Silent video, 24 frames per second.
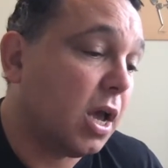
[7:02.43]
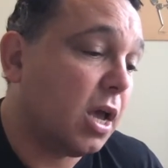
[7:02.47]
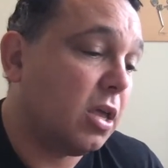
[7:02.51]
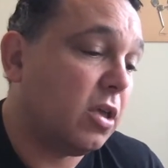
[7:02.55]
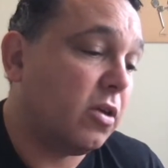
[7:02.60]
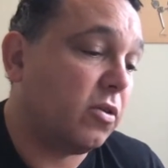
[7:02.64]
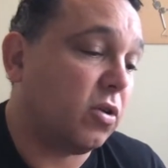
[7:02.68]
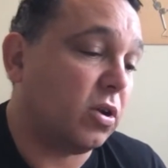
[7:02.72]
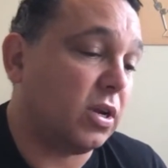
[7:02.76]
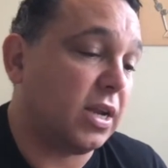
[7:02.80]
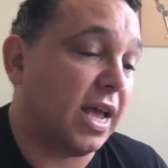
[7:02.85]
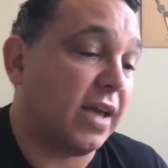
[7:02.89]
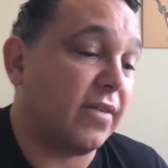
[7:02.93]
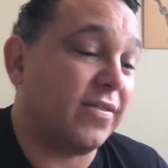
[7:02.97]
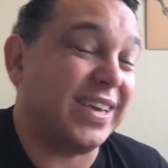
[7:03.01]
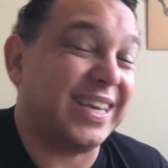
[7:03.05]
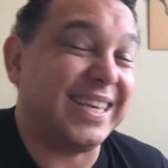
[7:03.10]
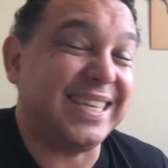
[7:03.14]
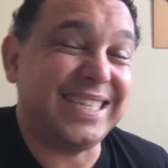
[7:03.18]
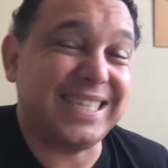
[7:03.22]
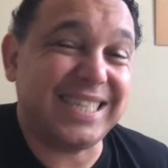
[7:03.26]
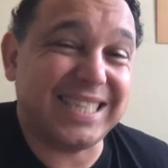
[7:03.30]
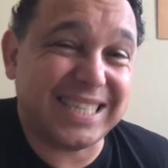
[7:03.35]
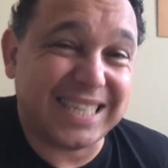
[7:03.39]
You've got to have
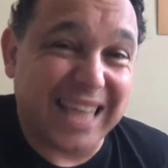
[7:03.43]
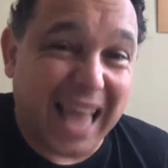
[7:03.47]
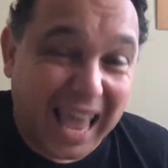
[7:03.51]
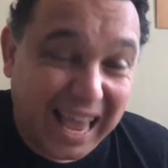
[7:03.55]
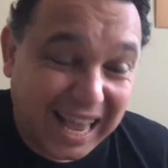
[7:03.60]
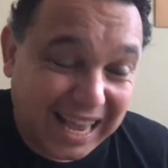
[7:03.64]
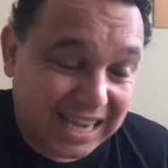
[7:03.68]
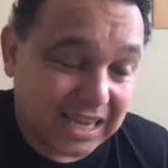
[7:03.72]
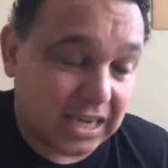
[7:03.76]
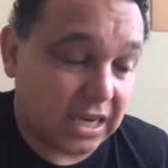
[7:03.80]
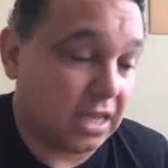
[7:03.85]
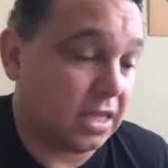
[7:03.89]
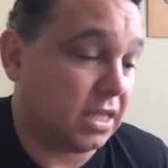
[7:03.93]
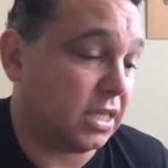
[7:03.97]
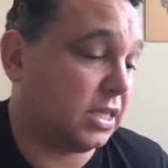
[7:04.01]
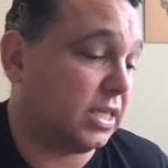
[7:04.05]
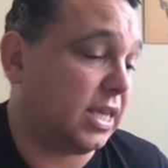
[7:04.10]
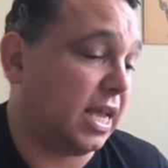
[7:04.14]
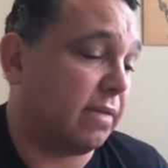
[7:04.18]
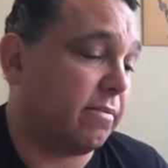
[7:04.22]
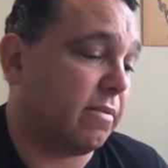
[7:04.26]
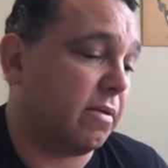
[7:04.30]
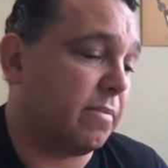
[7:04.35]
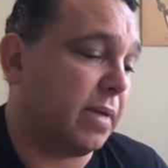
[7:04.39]
exactly the
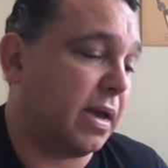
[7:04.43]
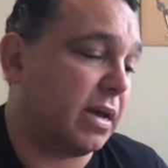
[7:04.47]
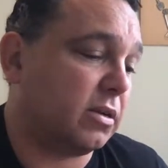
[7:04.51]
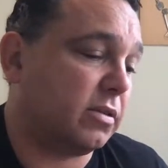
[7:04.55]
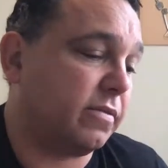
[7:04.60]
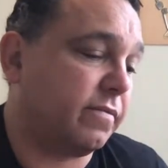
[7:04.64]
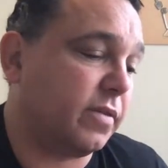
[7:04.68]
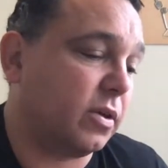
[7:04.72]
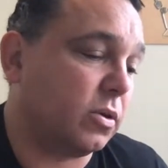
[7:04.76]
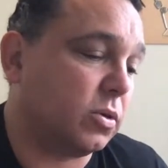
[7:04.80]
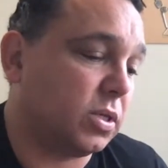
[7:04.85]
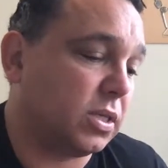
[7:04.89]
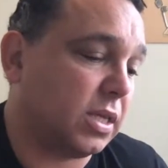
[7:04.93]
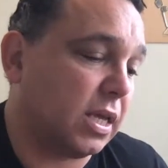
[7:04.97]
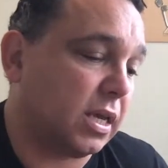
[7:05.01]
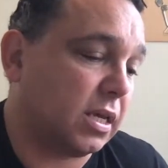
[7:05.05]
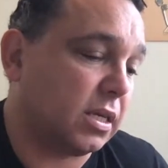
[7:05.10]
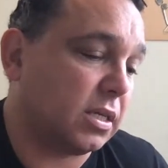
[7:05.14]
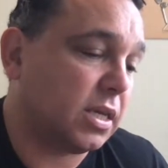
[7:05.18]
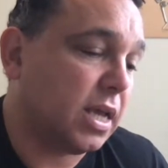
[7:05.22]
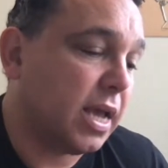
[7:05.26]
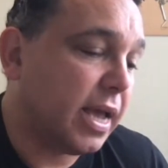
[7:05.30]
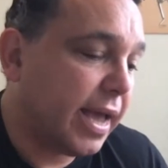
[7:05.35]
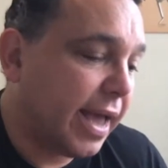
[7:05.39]
same amount of those
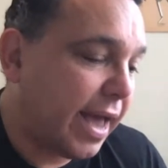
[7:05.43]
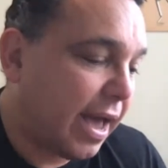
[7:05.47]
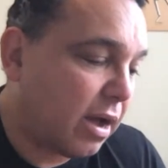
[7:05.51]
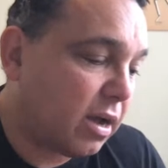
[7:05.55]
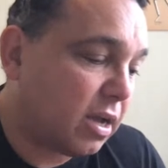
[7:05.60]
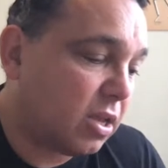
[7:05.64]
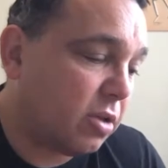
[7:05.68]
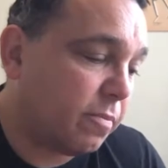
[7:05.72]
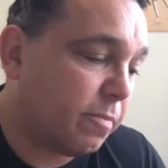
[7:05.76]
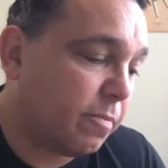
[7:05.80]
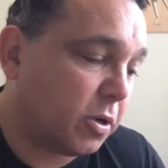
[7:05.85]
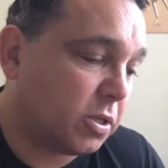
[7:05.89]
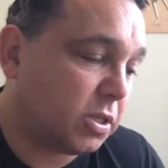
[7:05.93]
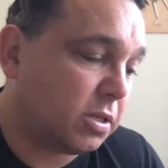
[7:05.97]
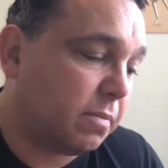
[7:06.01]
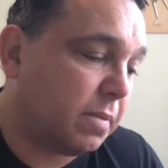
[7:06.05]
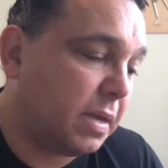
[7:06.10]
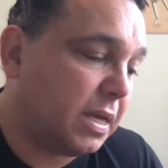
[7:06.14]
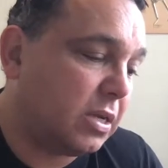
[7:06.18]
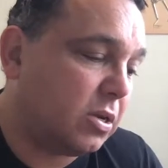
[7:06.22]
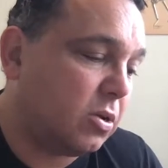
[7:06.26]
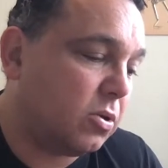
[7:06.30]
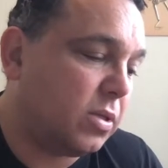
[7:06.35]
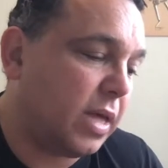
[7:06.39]
things. How can you
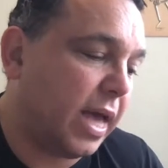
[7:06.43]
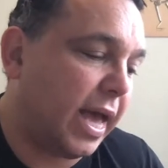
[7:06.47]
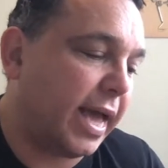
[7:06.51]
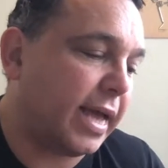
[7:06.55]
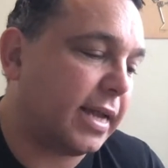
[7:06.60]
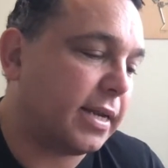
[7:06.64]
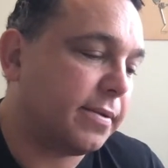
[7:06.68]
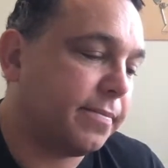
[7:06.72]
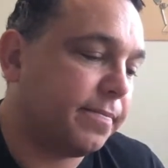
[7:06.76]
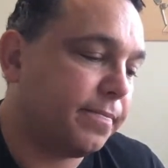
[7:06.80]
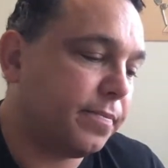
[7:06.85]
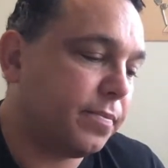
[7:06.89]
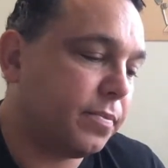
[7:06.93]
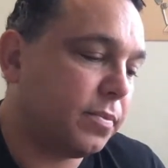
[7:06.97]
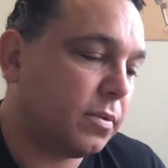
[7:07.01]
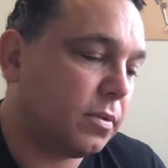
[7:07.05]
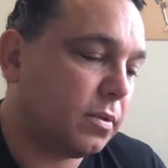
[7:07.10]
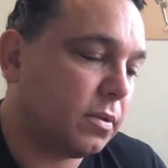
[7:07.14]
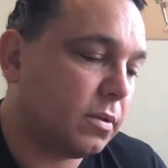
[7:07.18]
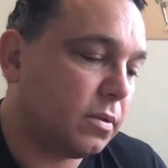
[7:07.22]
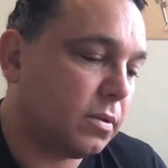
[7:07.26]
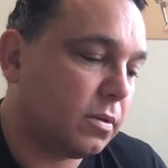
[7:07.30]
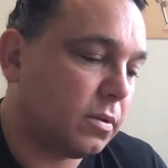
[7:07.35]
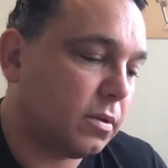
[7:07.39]
possibly do that?
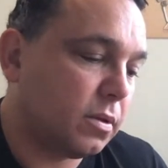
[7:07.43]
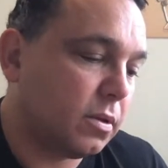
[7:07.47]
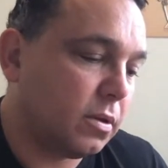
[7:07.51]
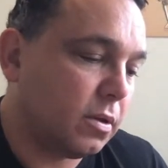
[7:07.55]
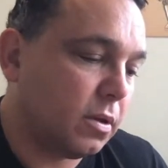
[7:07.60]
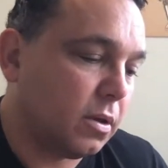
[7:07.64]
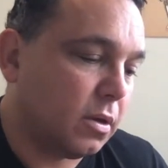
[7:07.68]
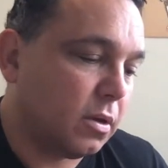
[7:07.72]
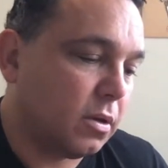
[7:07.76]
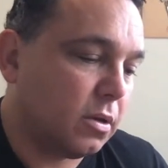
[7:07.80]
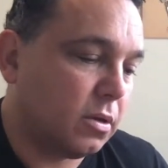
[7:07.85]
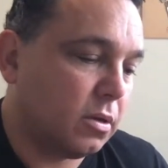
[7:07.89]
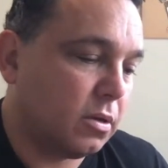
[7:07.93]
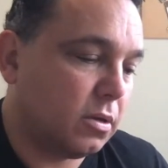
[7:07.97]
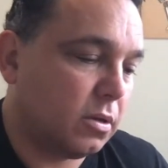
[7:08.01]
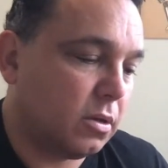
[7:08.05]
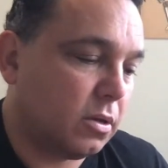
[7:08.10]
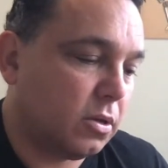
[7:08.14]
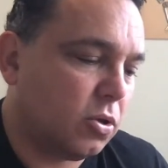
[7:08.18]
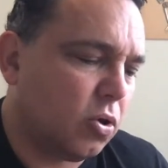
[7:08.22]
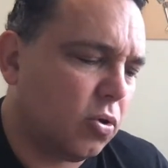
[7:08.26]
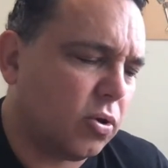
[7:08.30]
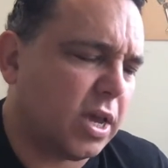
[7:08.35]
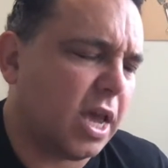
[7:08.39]

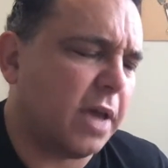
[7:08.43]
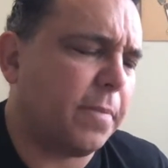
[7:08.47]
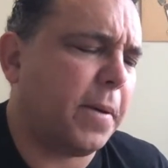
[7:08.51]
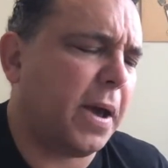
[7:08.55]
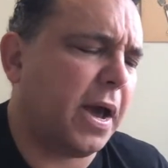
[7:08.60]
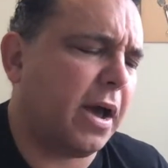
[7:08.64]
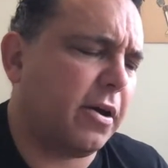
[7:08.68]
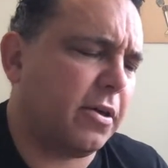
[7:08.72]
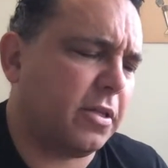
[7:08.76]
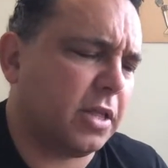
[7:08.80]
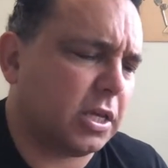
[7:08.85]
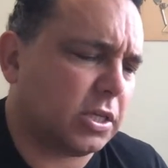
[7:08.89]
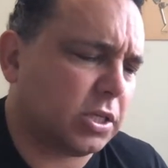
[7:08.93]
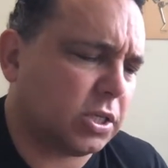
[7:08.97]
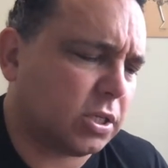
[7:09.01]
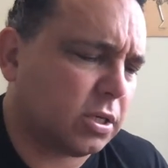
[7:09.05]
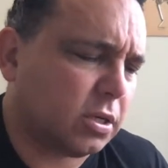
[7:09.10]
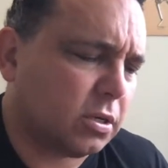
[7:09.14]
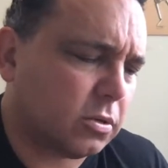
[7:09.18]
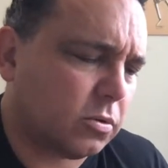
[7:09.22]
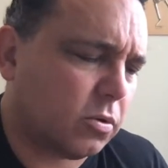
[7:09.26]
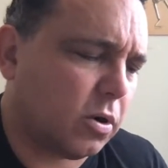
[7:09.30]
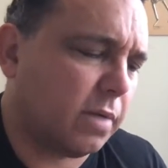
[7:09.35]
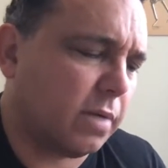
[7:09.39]
You keep out of
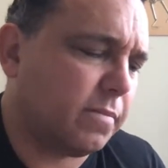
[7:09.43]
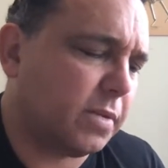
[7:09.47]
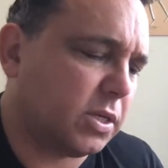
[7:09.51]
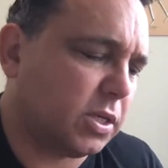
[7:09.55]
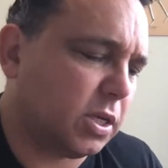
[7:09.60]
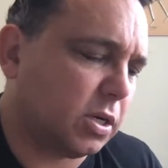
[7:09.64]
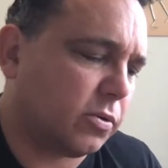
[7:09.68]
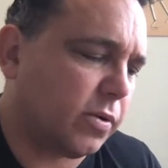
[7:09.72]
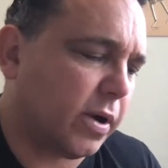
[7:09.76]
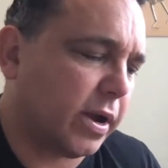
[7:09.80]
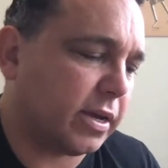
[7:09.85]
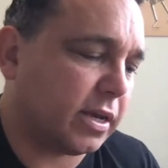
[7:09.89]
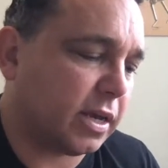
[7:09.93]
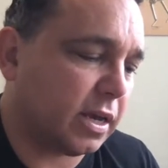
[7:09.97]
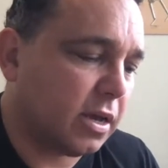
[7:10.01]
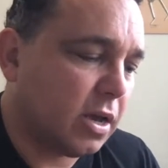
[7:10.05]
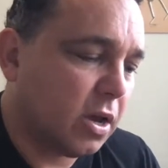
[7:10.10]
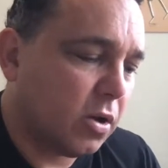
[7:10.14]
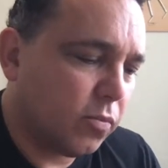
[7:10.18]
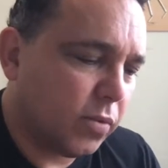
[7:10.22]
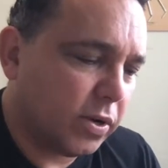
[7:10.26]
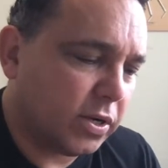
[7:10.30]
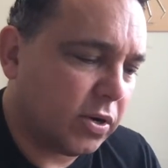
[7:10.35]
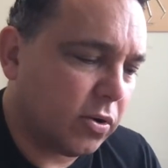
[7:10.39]
this, cried Mr. Cranky.
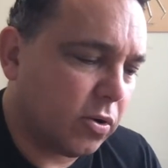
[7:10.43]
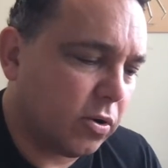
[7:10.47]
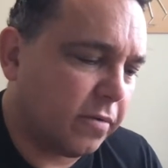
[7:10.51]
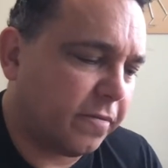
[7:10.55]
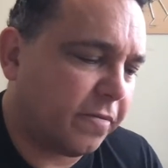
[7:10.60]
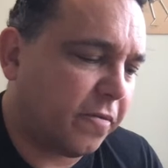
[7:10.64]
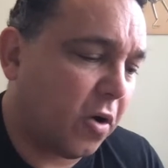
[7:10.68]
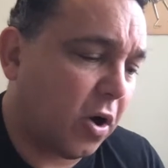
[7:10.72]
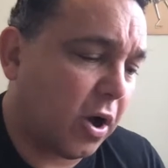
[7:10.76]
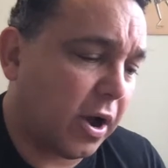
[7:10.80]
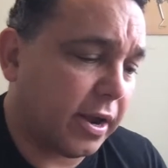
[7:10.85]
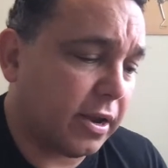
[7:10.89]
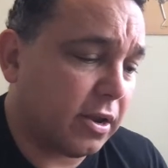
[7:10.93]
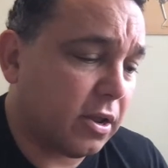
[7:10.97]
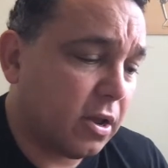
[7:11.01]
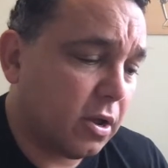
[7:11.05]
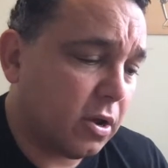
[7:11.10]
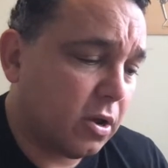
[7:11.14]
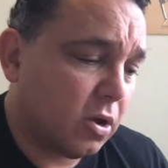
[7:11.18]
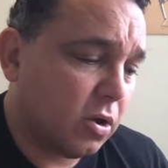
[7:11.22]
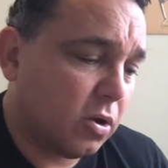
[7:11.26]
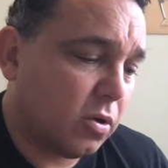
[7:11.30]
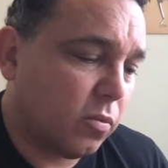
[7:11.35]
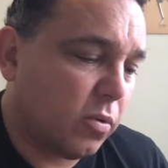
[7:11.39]
We're doing fine.
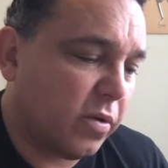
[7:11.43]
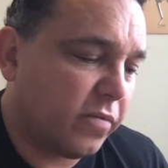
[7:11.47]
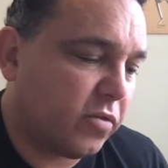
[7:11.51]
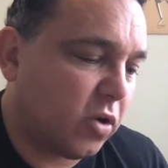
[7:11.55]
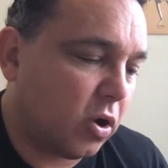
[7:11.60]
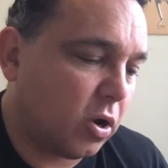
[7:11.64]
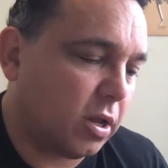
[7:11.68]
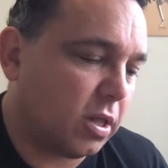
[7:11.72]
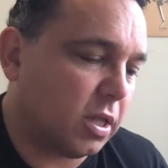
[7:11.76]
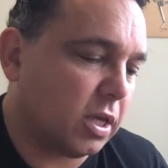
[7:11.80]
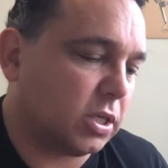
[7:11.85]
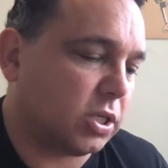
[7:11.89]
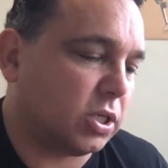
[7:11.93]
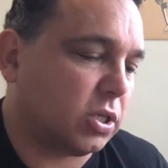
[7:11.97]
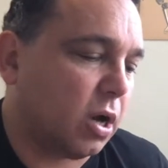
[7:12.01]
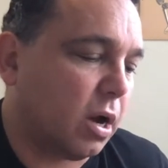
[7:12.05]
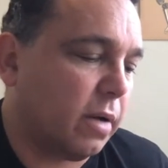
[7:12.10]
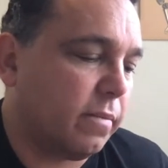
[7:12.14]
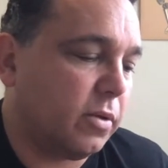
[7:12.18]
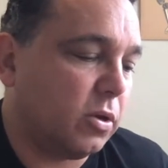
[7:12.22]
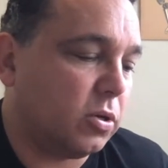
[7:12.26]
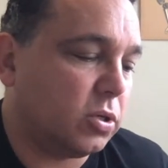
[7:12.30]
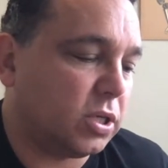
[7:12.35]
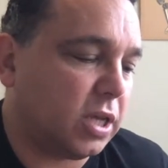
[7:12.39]
We've got it this
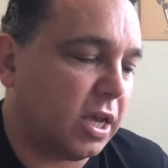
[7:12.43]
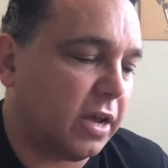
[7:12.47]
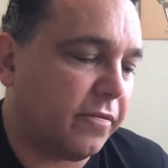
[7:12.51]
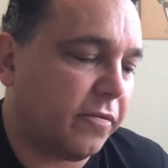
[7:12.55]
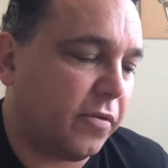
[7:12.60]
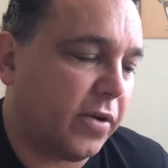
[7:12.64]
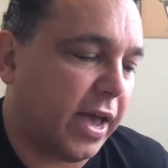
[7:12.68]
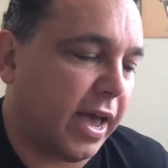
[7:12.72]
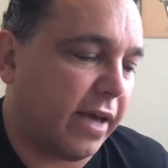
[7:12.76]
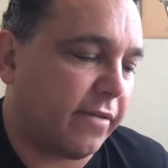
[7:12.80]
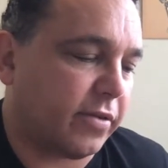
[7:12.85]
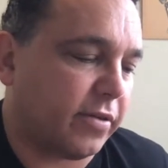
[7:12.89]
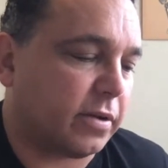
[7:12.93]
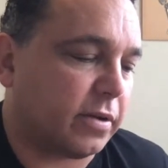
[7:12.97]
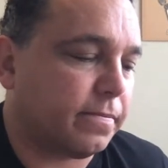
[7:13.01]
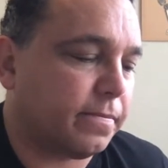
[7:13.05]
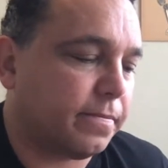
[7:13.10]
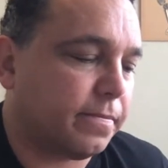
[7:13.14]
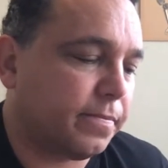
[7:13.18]
time. You see if we haven't.